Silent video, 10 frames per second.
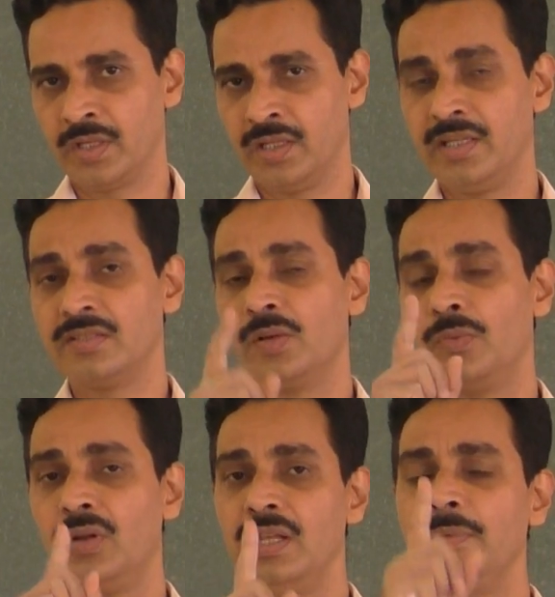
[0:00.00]
It is the
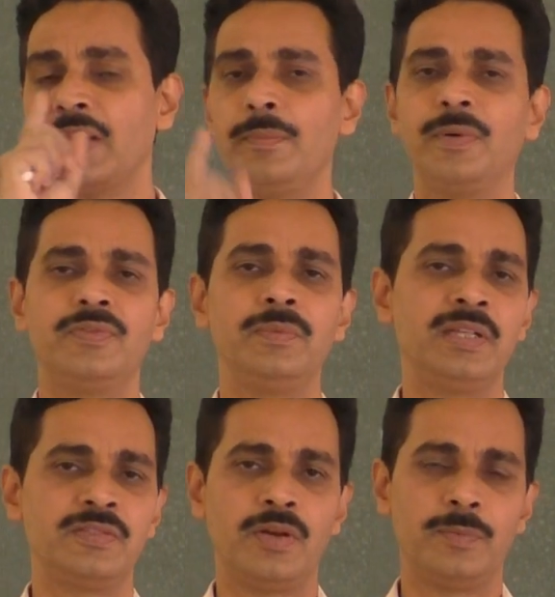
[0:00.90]
only type of
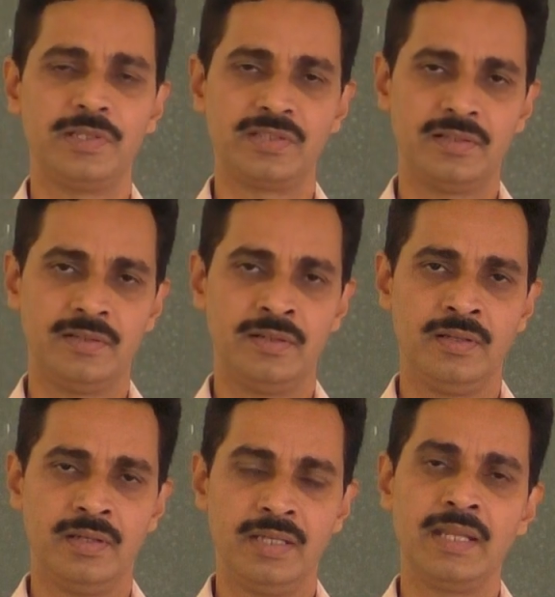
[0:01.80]
image formation
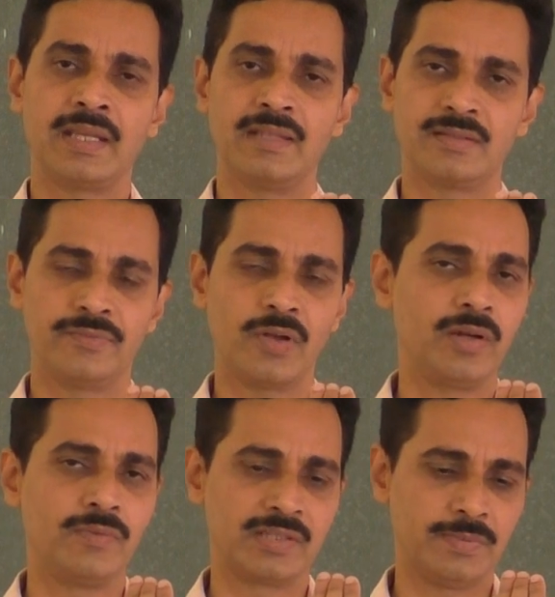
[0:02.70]
in a case of
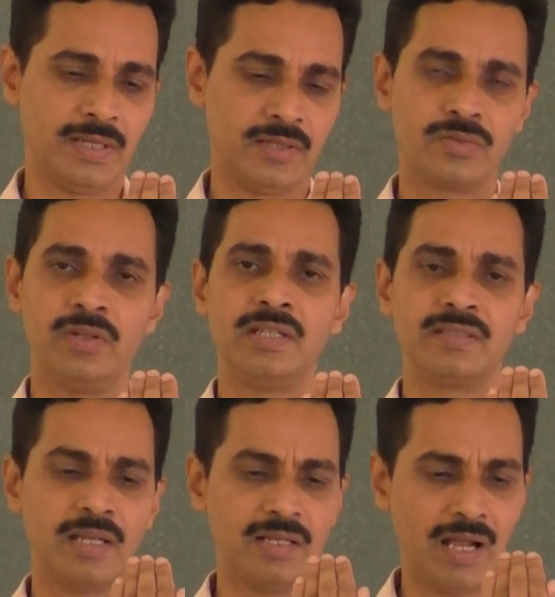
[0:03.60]
convex mirror. So
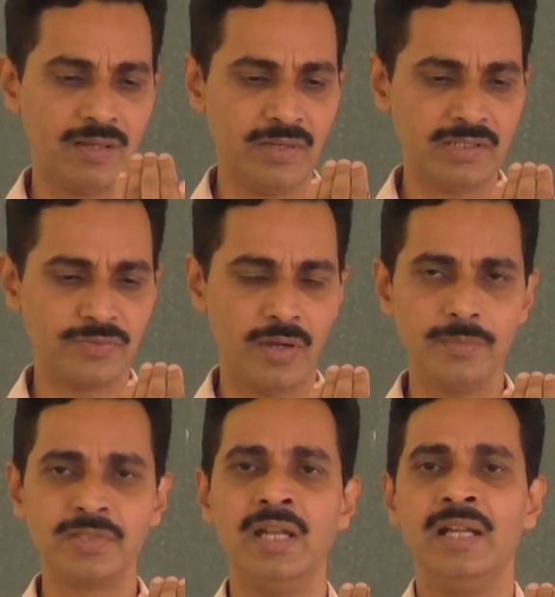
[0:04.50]
it always
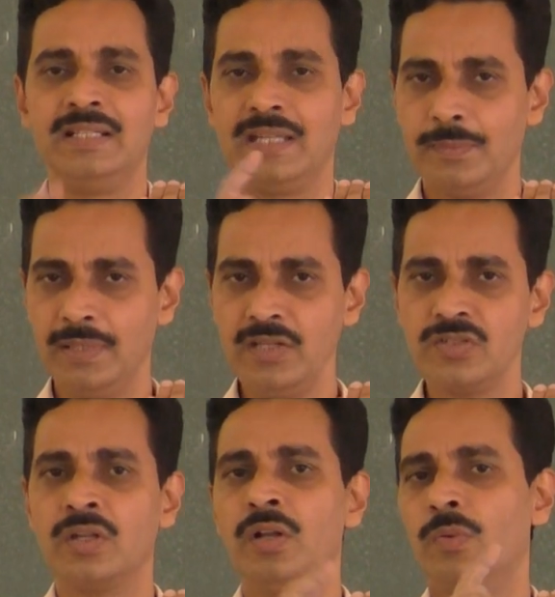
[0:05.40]
forms
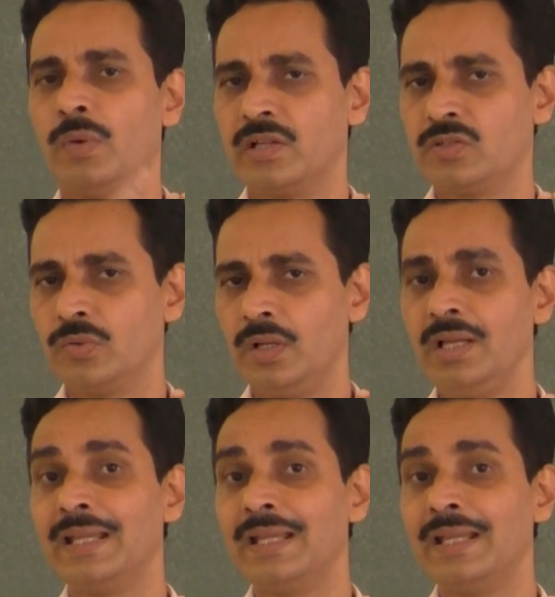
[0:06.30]
diminished virtual